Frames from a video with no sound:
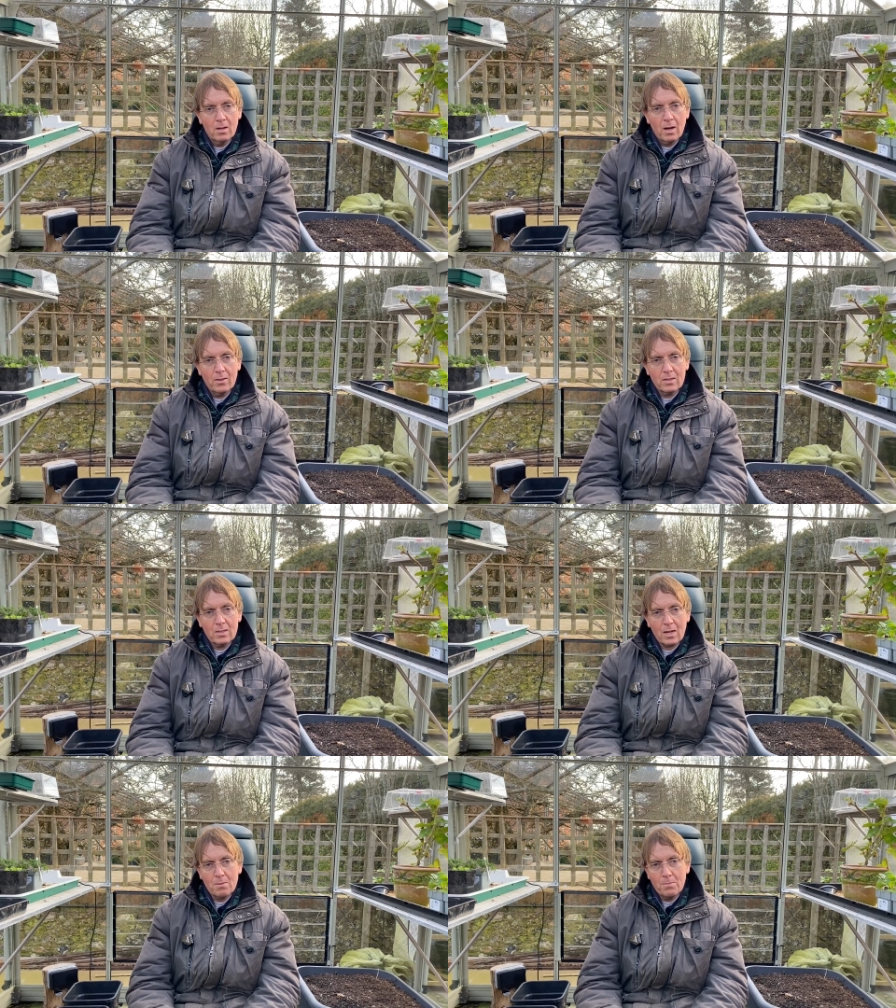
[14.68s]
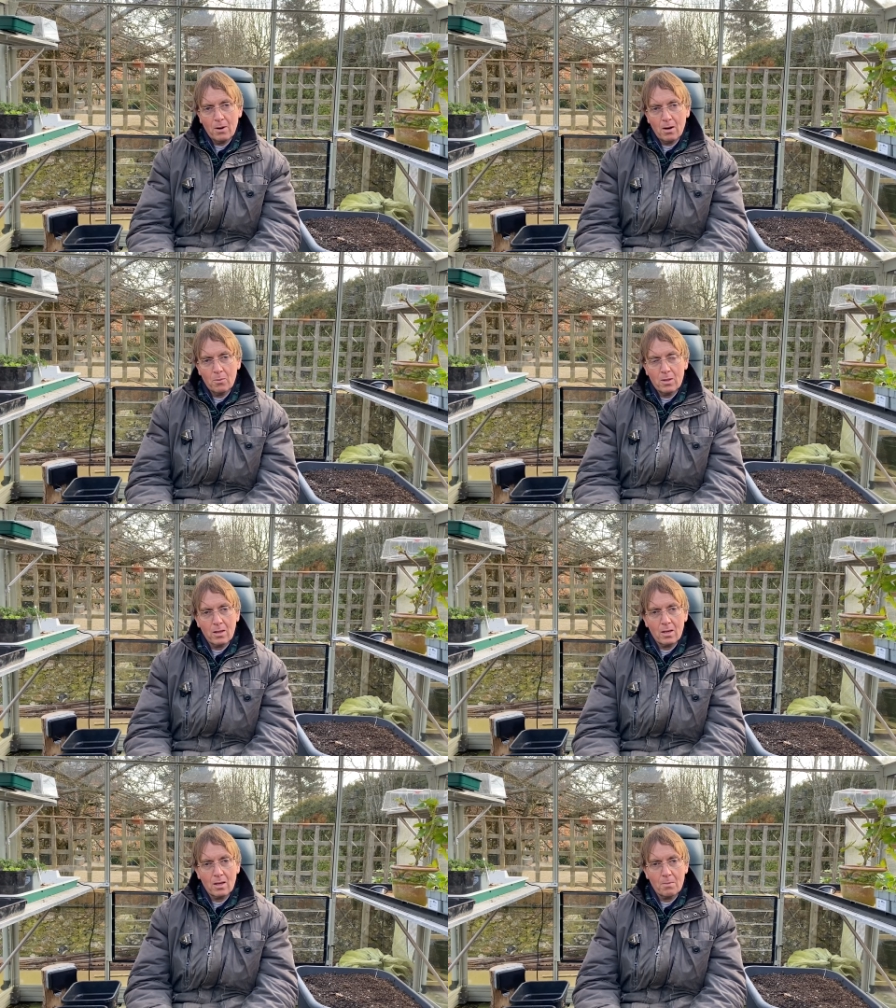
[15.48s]
And the second part we're
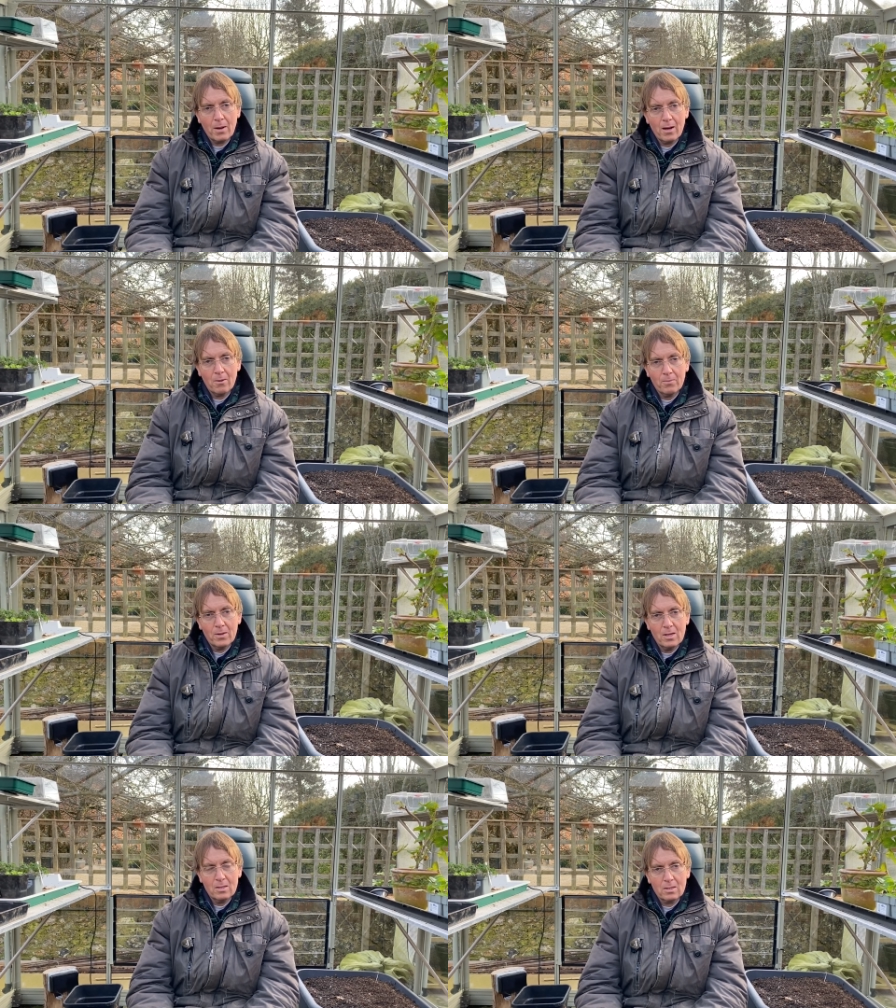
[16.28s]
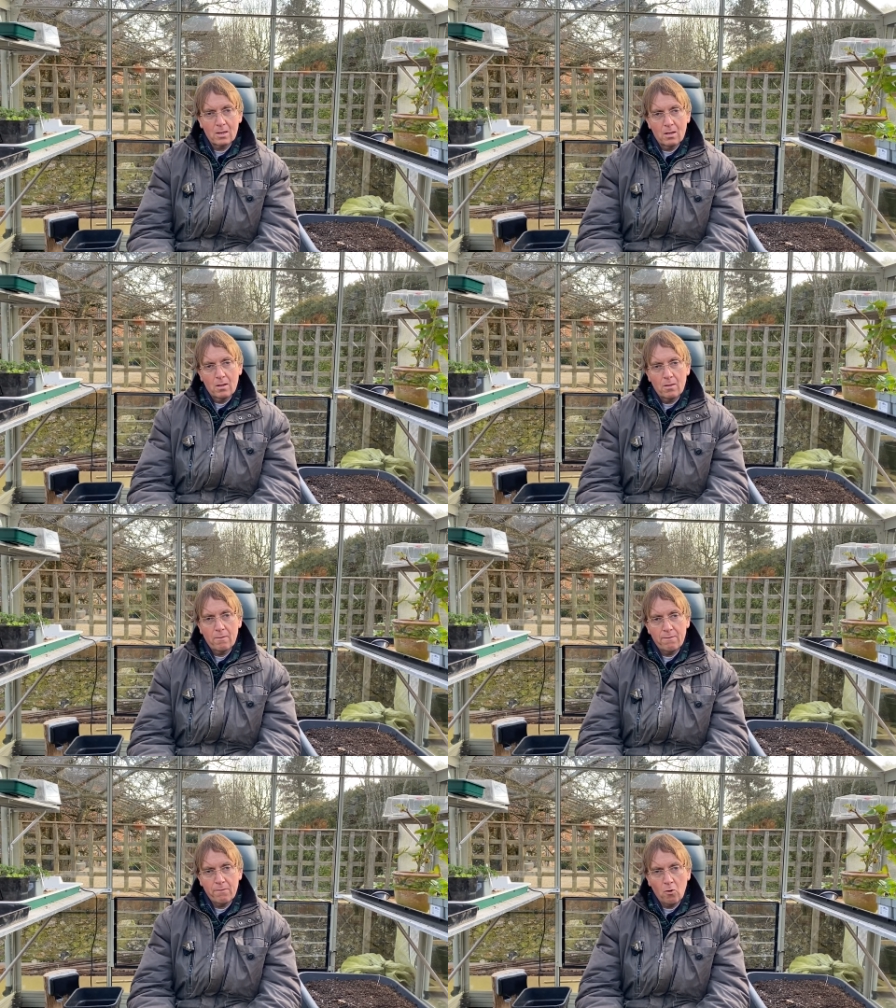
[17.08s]
thinking about is the
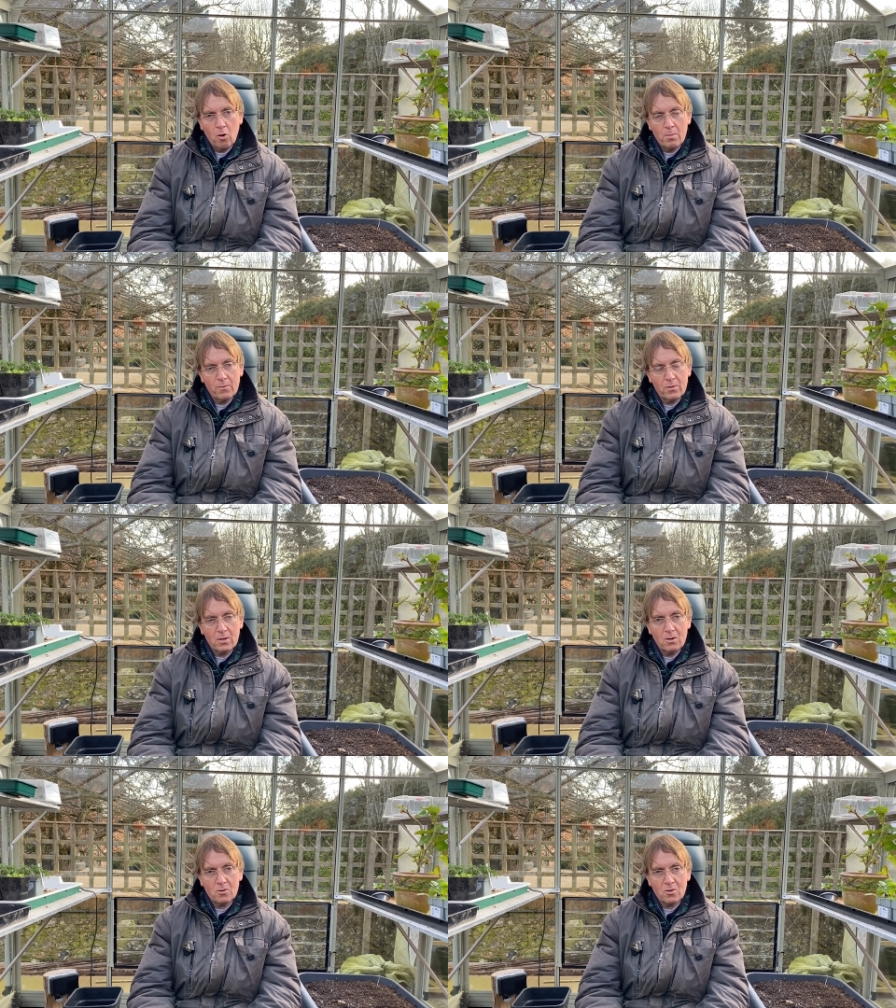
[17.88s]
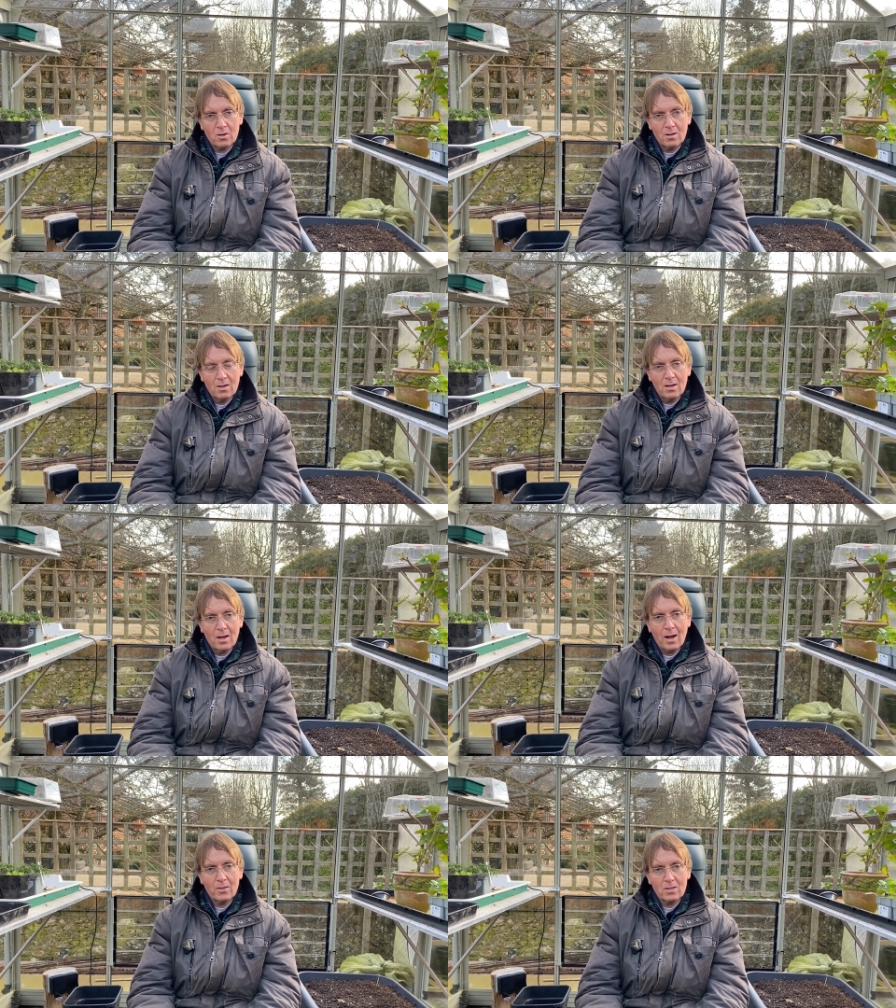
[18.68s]
form of the nutrient
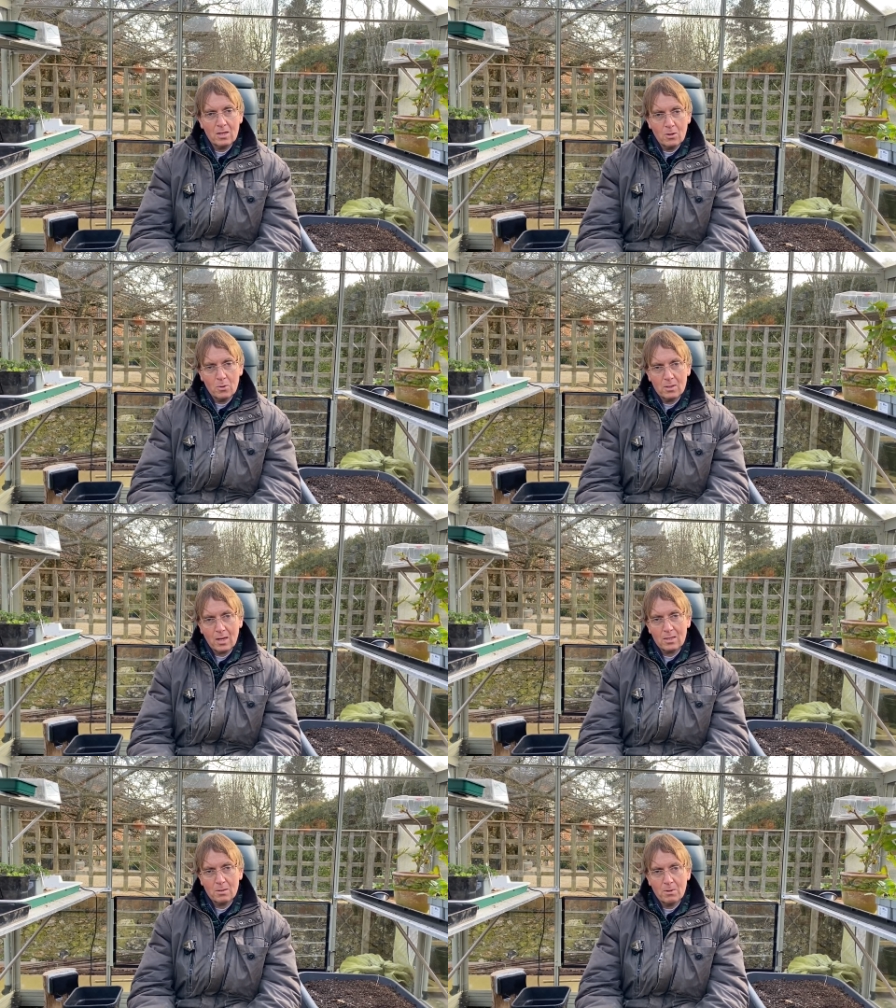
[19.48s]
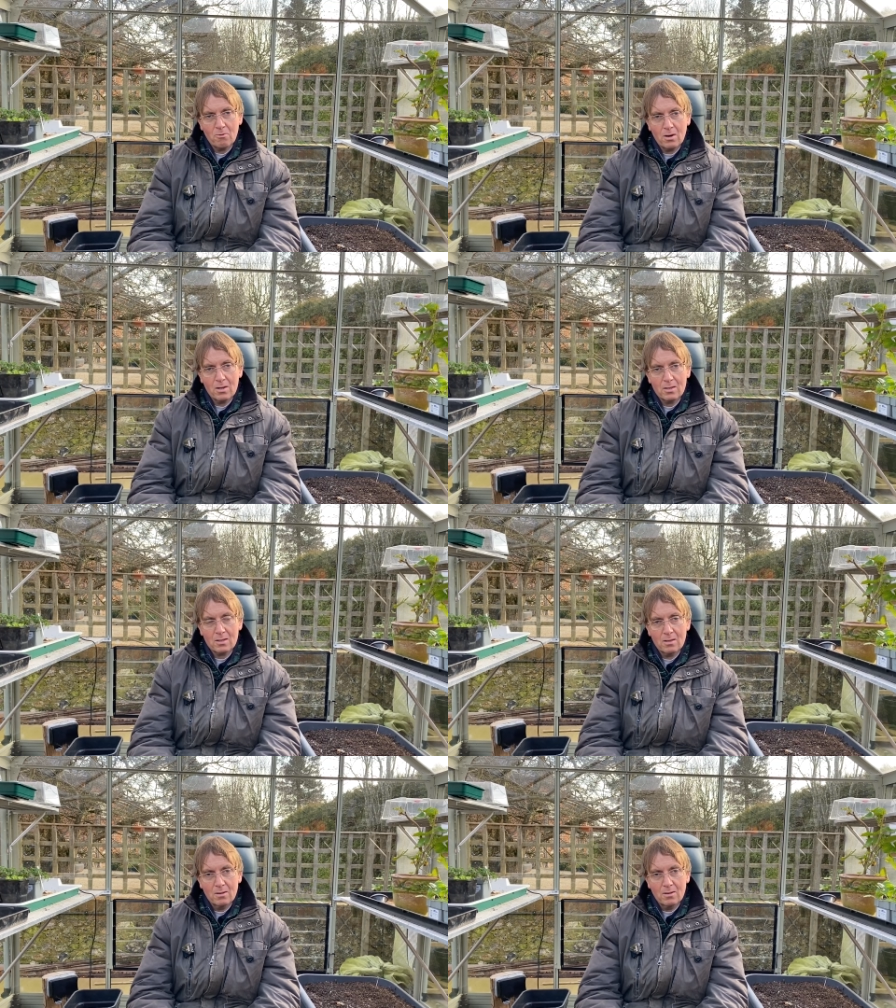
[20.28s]
and the sequence has to be right.